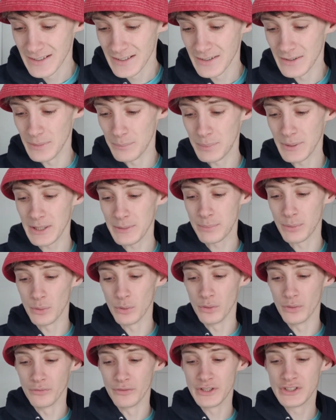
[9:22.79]
The
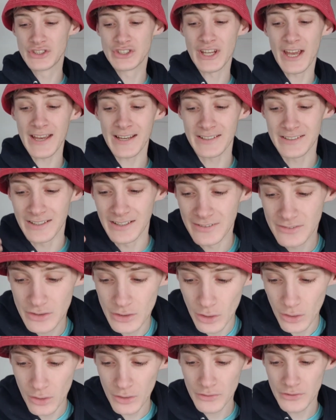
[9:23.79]
people rejected
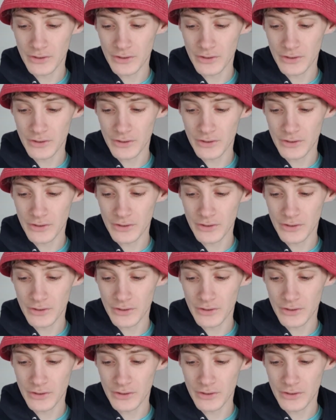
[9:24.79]
God